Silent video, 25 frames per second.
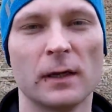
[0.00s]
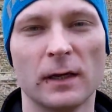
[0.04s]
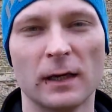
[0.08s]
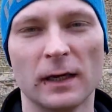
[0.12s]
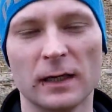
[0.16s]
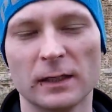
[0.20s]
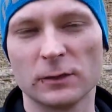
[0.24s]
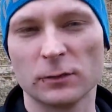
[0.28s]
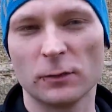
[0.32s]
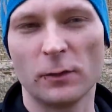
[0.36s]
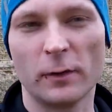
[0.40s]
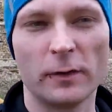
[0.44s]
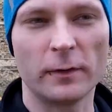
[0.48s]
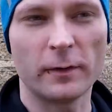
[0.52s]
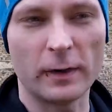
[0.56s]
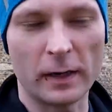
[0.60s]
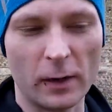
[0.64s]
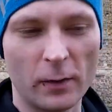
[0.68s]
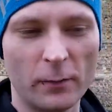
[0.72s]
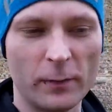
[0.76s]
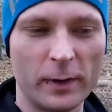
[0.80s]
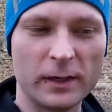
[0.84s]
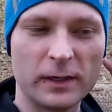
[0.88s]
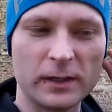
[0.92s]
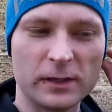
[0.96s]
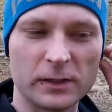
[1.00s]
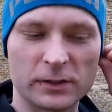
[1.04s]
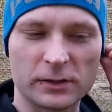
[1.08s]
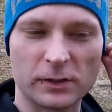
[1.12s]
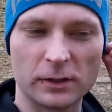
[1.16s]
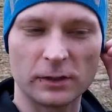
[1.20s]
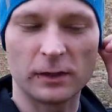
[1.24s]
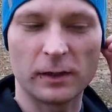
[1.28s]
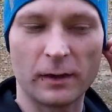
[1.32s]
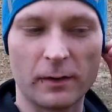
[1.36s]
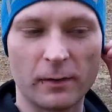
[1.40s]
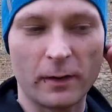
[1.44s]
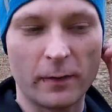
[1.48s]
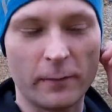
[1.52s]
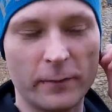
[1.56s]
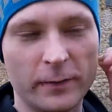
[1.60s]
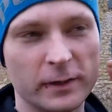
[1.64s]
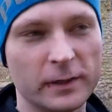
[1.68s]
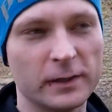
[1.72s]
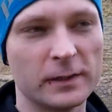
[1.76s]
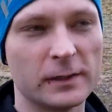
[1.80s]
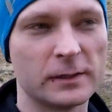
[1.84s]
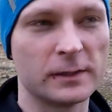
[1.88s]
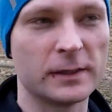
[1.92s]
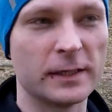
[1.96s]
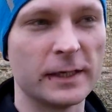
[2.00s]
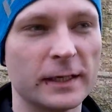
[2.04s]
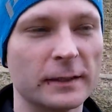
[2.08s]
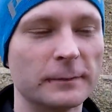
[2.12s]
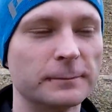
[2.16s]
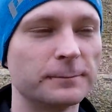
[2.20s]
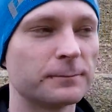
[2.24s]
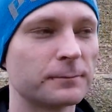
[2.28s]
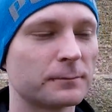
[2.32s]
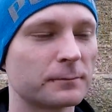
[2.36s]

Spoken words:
as you already seen.